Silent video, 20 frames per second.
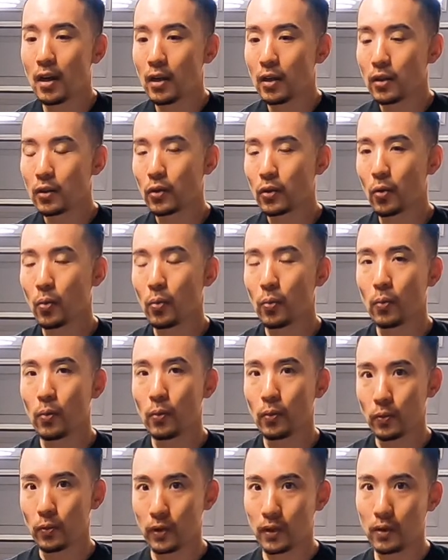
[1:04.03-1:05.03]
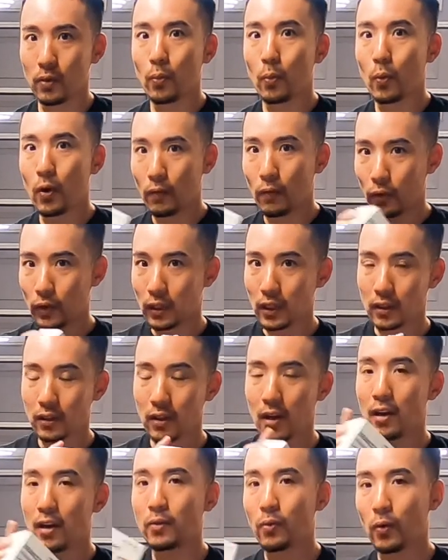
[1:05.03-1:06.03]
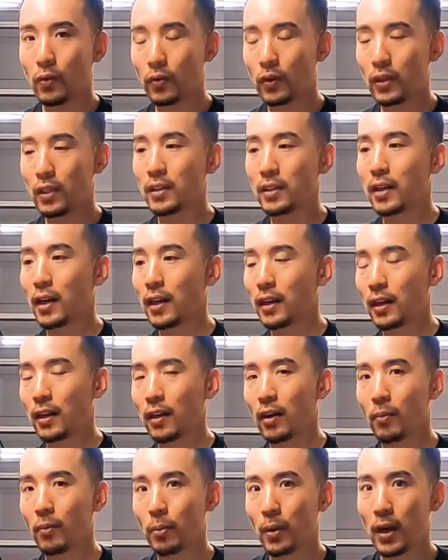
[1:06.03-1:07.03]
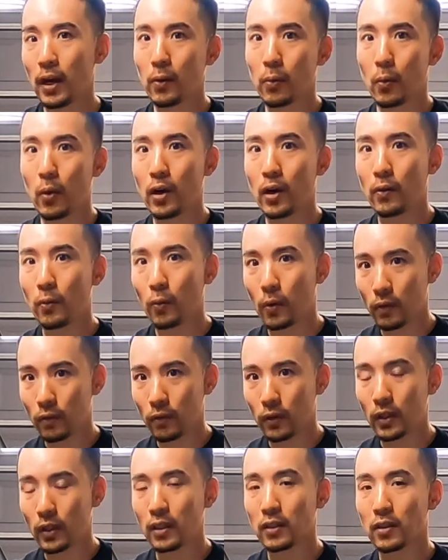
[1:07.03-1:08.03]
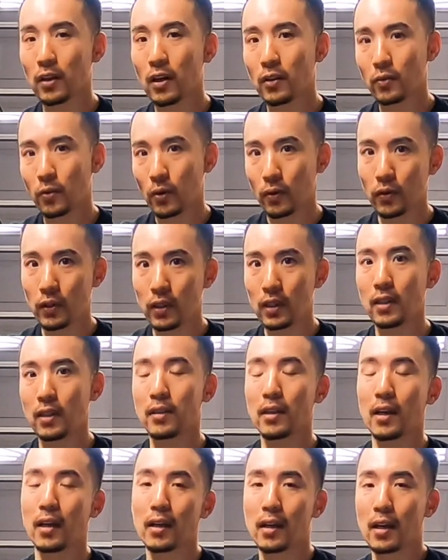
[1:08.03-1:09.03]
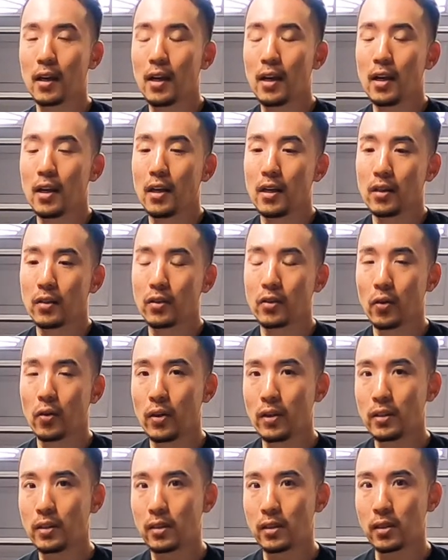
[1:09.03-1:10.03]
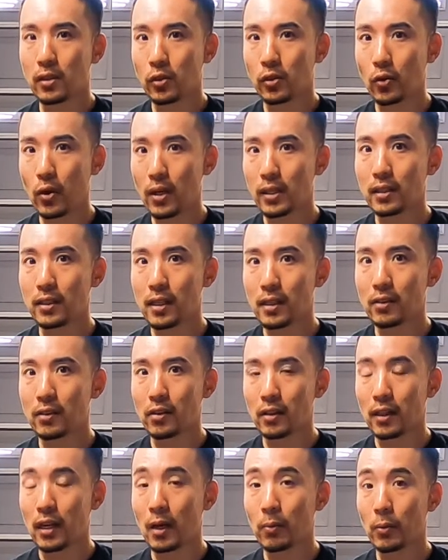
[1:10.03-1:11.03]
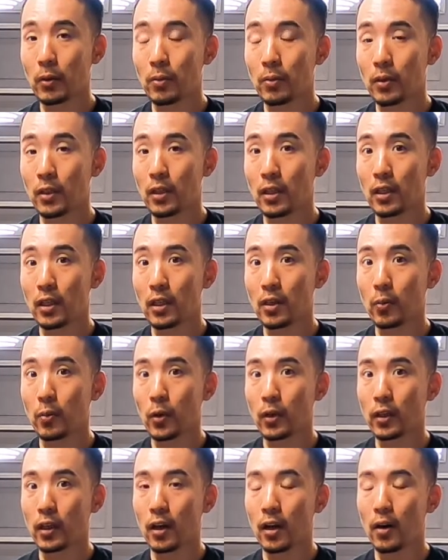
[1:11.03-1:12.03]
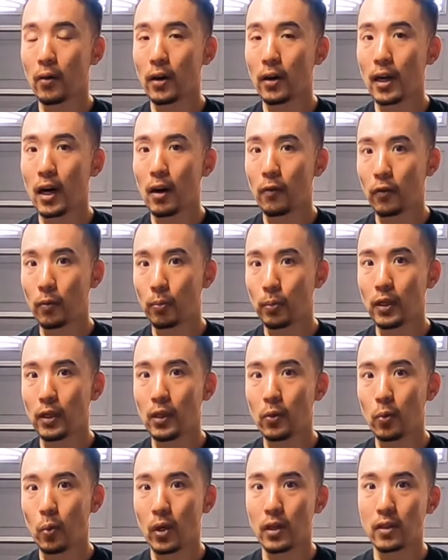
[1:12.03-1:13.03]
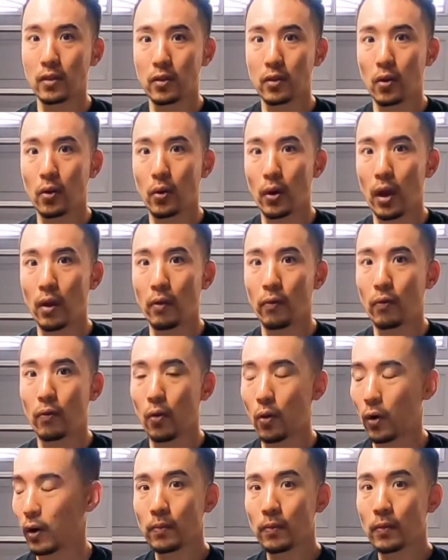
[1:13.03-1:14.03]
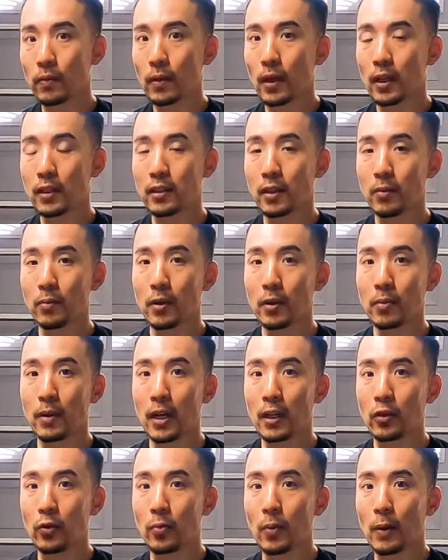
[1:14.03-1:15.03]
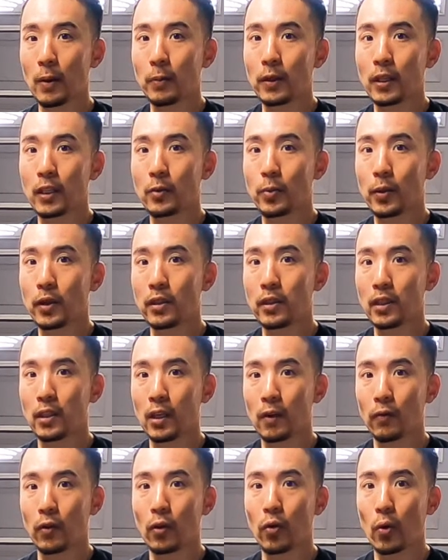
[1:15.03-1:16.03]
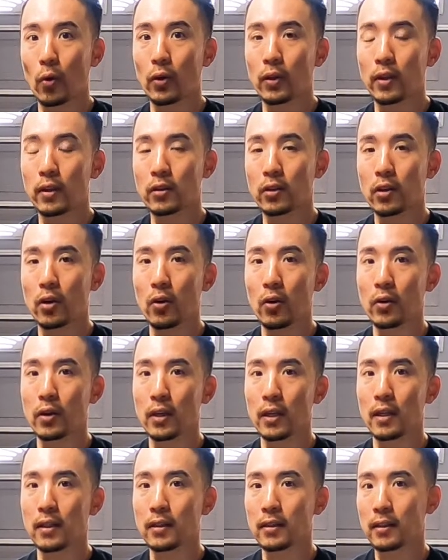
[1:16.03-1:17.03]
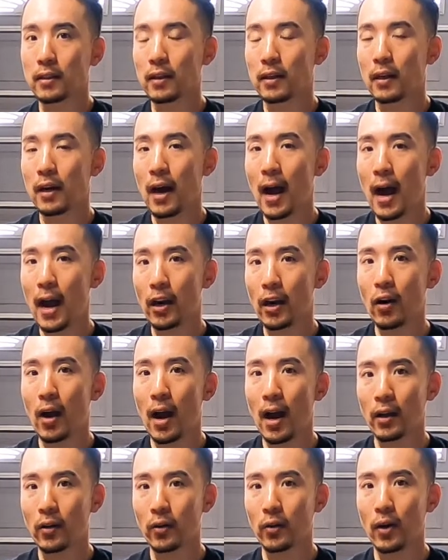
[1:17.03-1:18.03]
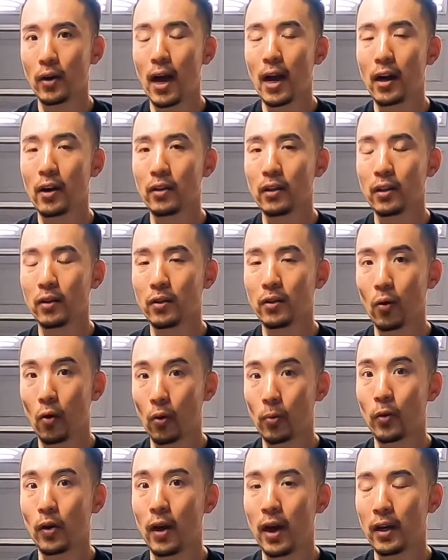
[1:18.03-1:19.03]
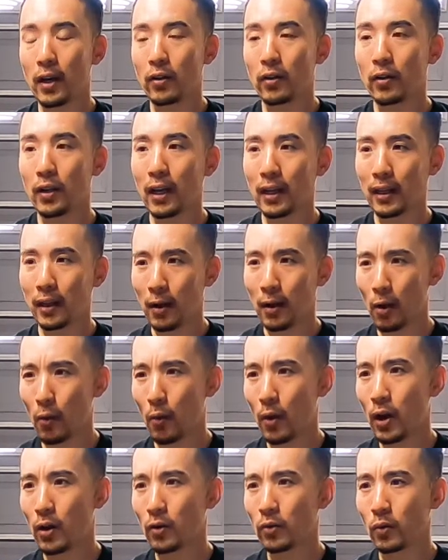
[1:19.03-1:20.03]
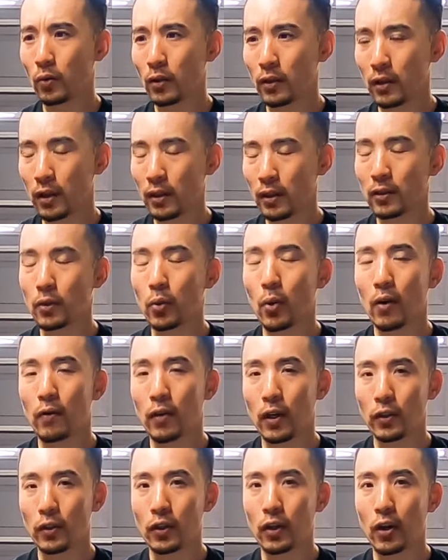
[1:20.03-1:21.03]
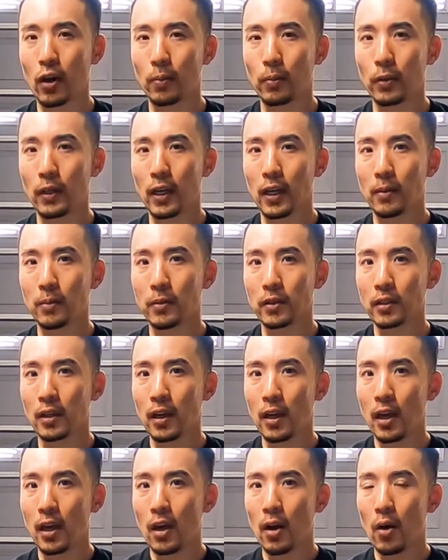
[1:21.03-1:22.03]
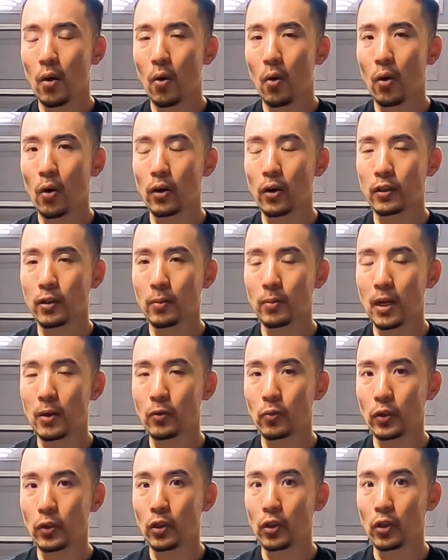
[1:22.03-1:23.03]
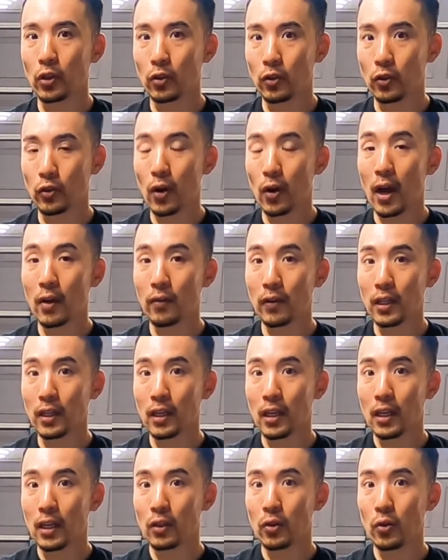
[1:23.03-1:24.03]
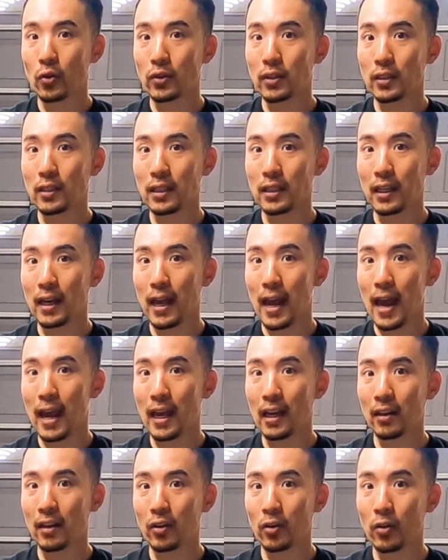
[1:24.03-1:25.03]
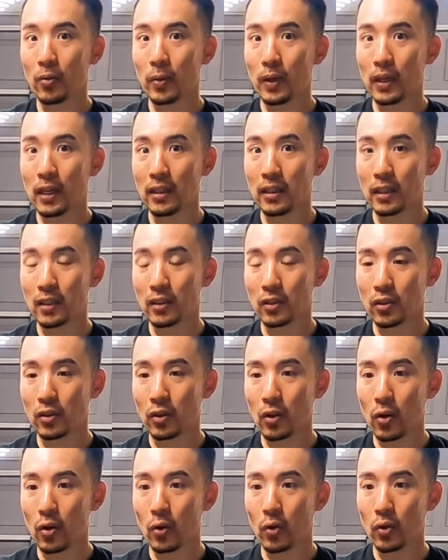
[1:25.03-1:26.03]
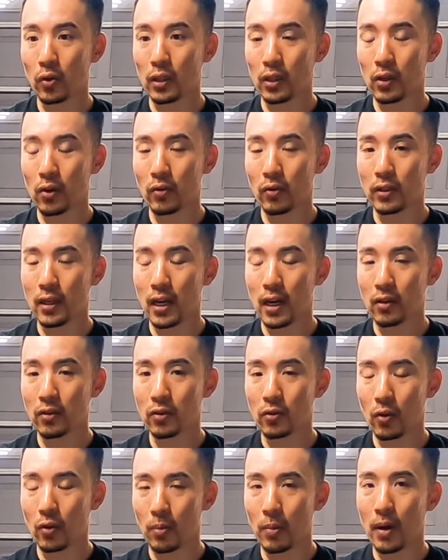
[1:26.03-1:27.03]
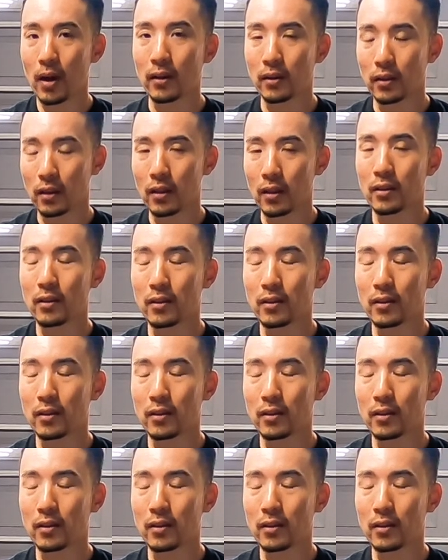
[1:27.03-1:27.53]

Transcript: So one for the exhaust, one for intake, and on bank 1, one for the exhaust, one for the intake. So this is the straight sensor that I'm going to be working on right now for P1084. A symptom that you might be experiencing if you're throwing this code is higher idle, higher than normal idle, like around 1200 RPMs. Or sometimes when you're driving, you'll see it hang a little bit and then slowly go down to about